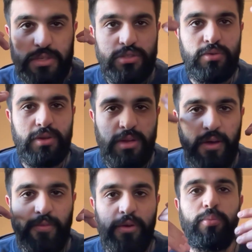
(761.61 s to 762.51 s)
Soon
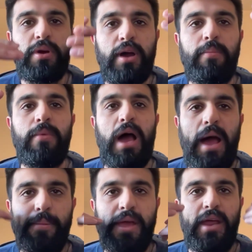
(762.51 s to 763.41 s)
enough, it will become a
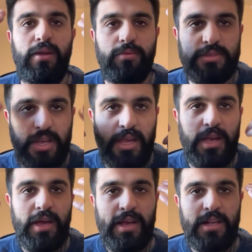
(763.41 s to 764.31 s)
habit, and it will
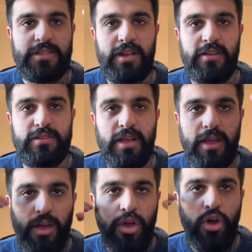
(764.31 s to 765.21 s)
say, instead of saying,